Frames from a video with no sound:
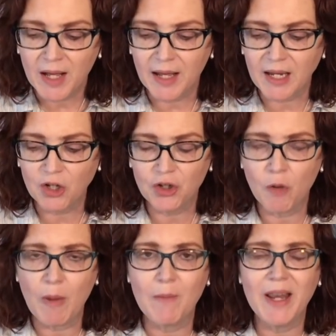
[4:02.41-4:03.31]
He showed
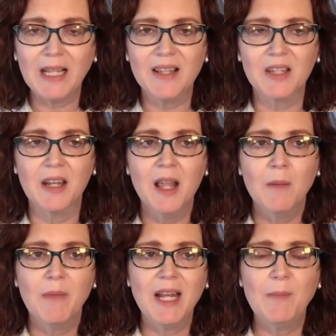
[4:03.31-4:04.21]
me many
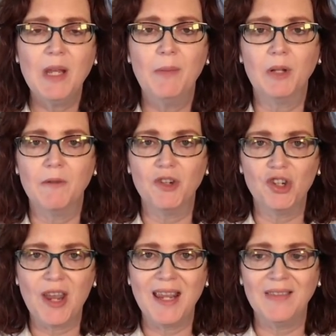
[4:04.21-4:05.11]
people have
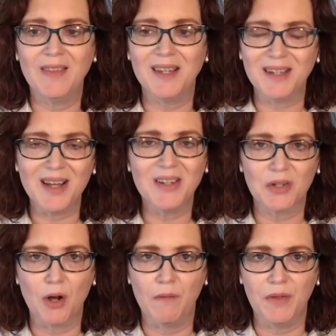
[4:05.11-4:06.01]
shaken the dust
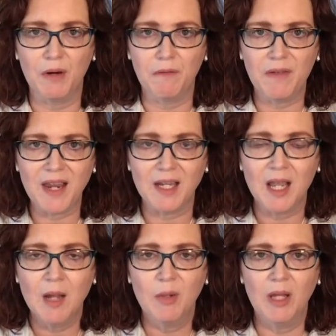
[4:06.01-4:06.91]
off their feet,
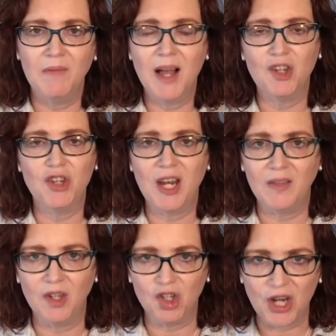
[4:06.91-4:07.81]
but they've not shaken
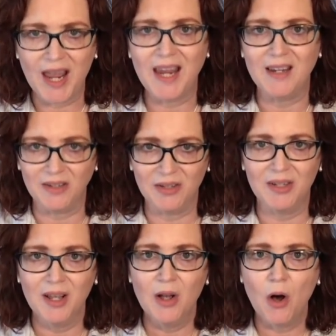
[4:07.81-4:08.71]
the chains
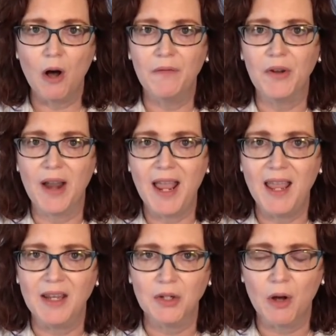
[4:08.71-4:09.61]
off their
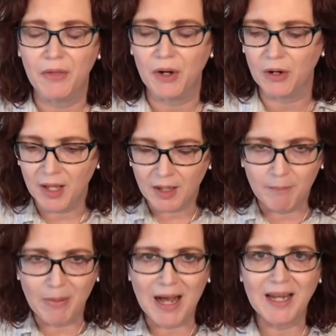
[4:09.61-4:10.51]
hands, off their
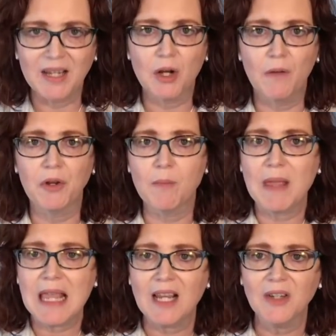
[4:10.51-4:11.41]
bodies, off their
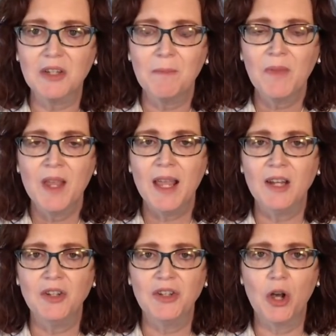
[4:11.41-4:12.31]
beings.
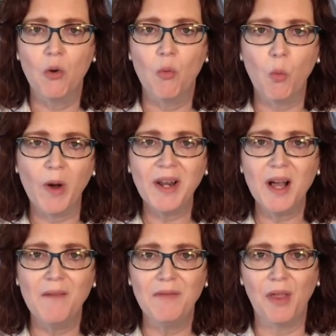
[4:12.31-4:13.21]
And so one
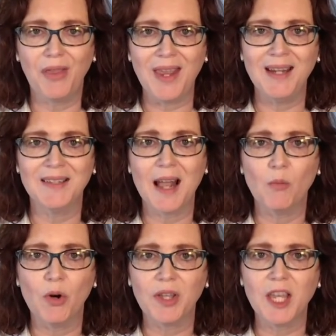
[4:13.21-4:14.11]
of the things that
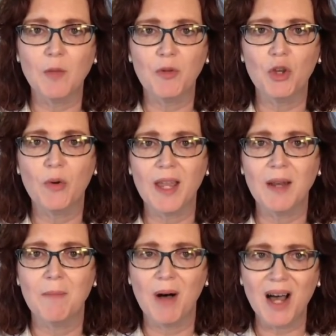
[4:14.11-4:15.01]
will keep you
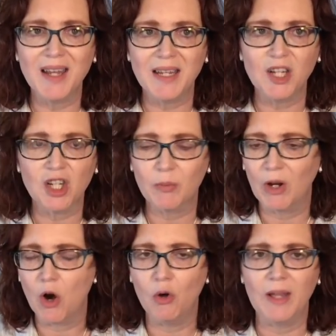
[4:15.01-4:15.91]
in bondage, because we
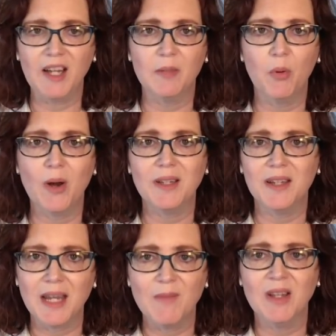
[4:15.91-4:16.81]
all like to point to
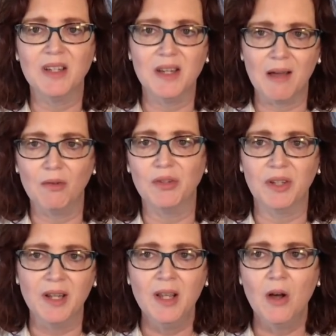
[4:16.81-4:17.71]
demons and devils and
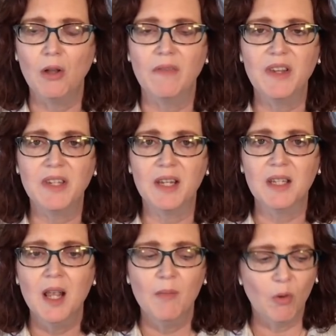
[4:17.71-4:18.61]
all of these things,
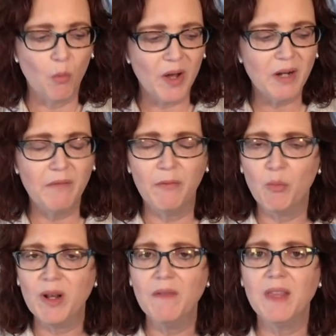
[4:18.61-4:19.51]
but one
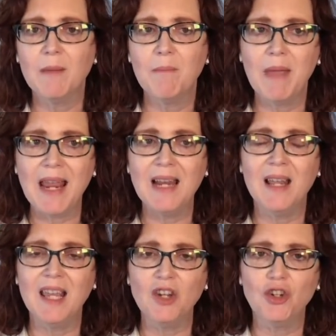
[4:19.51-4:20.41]
of the main
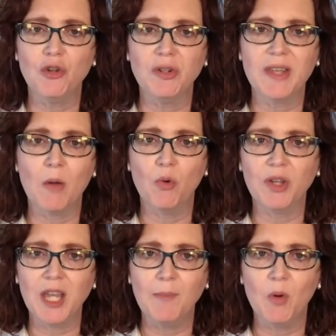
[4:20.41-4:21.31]
issues that will
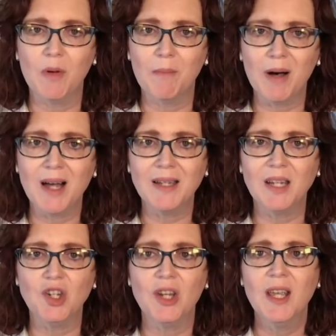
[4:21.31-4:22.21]
keep you in
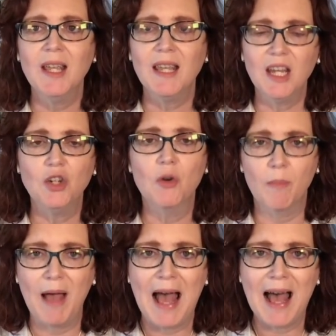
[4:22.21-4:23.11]
bondage is your
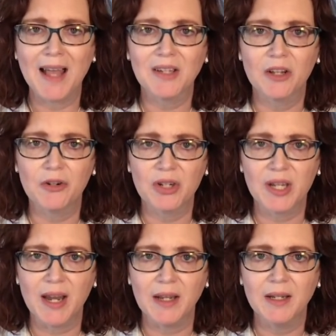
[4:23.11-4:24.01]
past.
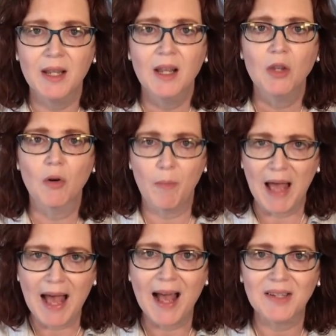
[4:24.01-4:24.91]
Understand, your
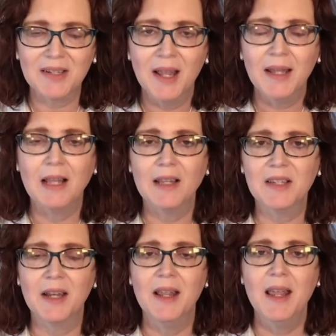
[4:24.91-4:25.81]
past. Now
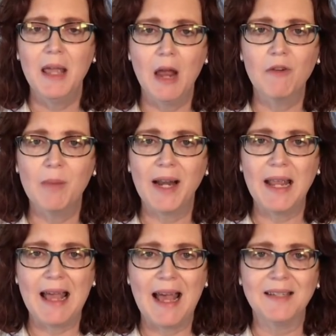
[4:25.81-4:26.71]
listen, everybody
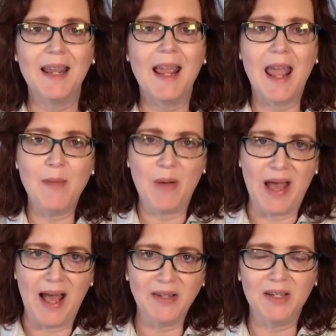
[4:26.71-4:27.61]
has a
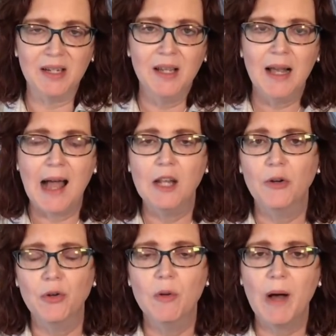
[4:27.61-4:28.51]
past. I don't
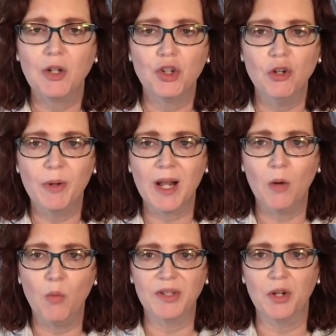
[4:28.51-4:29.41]
know about you, but I
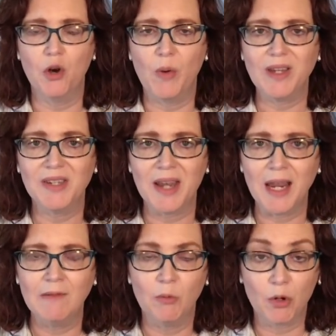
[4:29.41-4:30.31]
wasn't always
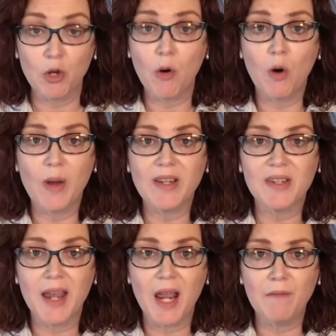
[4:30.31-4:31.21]
saved. Were you always
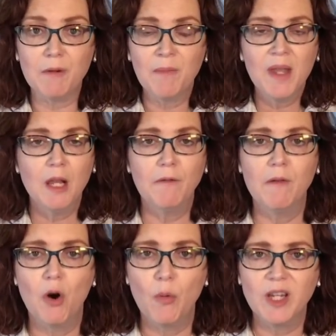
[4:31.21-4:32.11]
saved? If you've
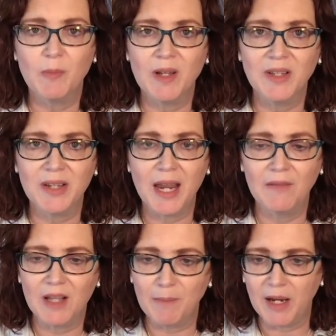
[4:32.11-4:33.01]
always been saved,
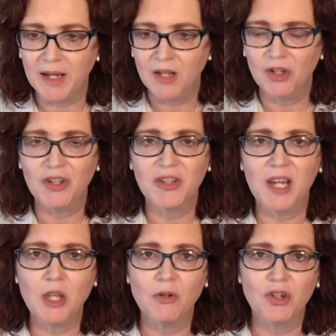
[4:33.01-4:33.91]
let me just see
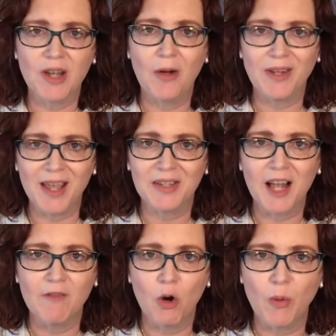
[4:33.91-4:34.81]
you shout, yes,
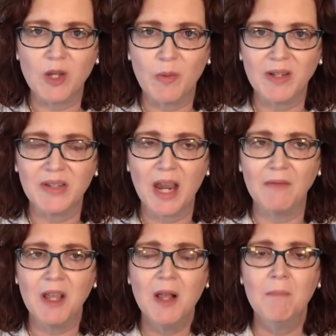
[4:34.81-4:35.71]
I've always been saved.
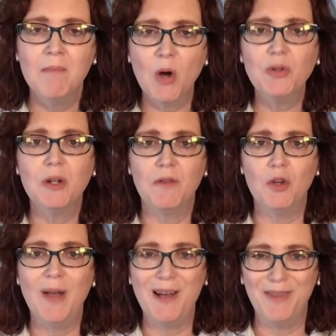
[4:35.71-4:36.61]
Most of
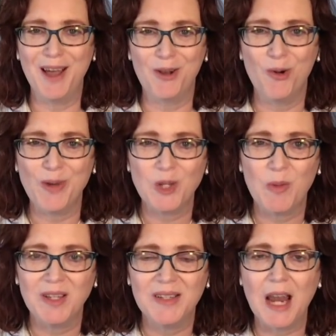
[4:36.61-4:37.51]
you have not always
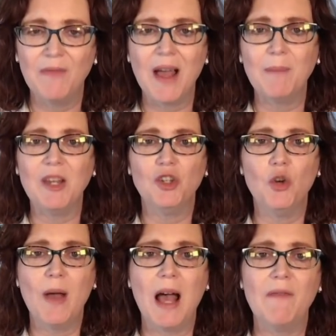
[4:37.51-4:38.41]
been saved. That means you
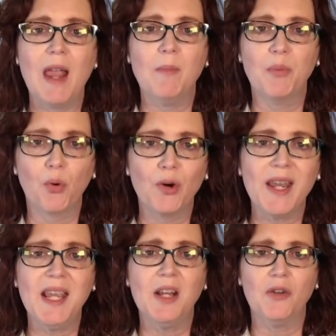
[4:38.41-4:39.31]
have a
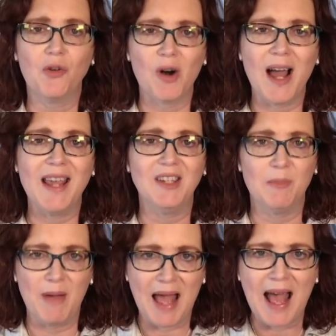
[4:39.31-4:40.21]
pre-Christ
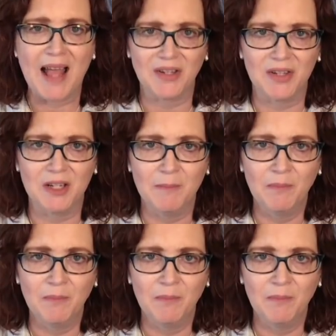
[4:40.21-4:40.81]
past.